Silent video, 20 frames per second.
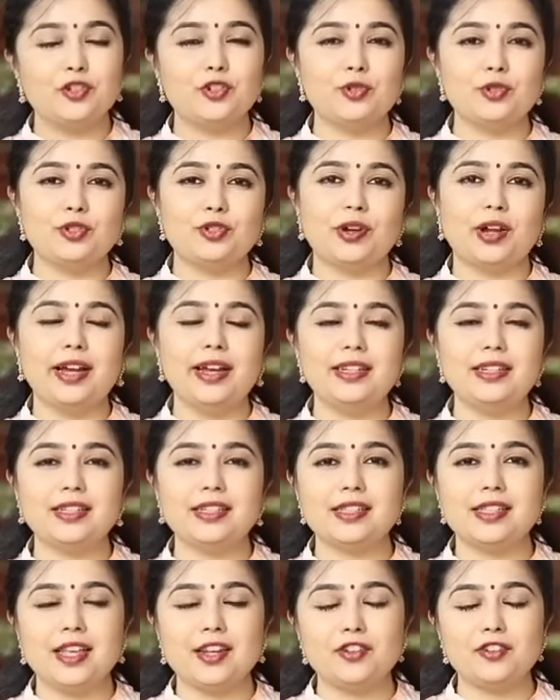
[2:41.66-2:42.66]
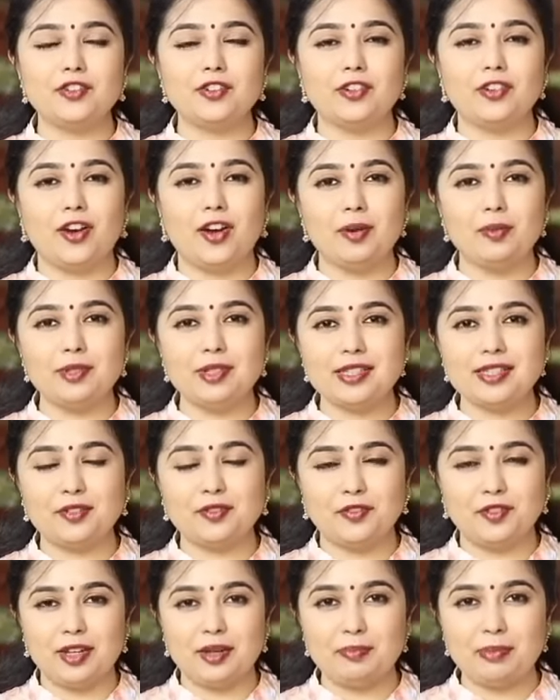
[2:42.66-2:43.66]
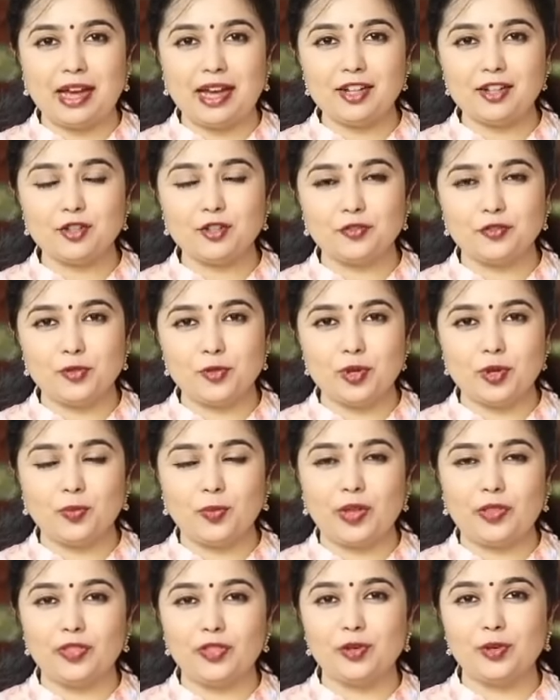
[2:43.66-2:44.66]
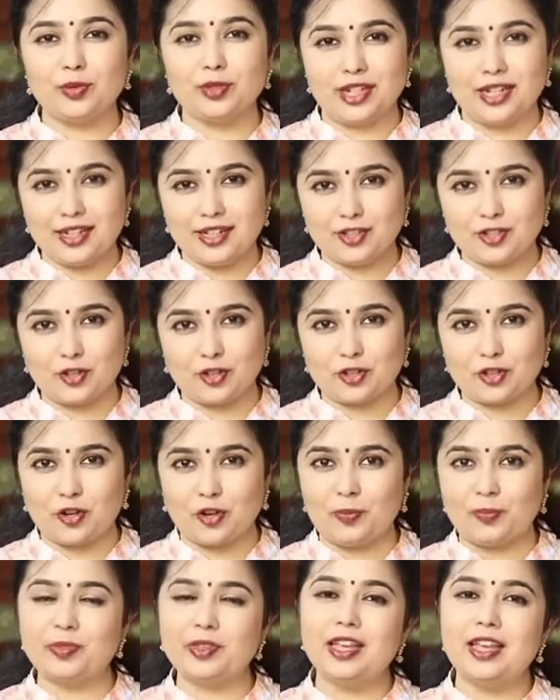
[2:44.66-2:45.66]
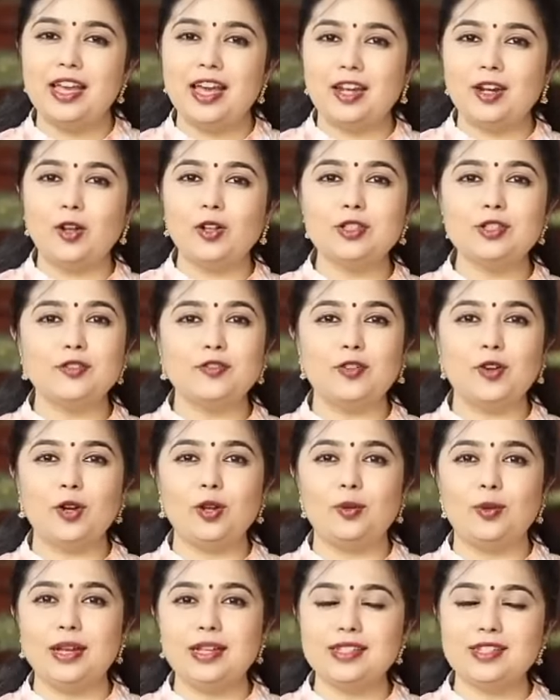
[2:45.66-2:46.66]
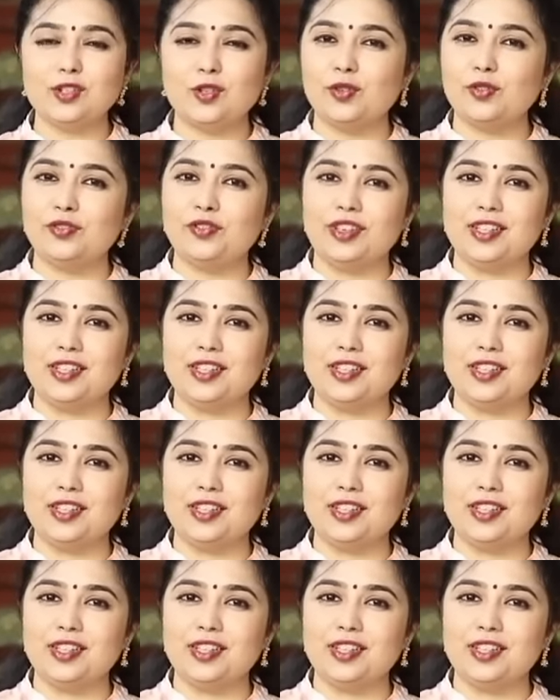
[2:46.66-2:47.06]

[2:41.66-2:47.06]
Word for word: Do try it and send in your comments and feedback to food at ventunotech dot com, and also follow us on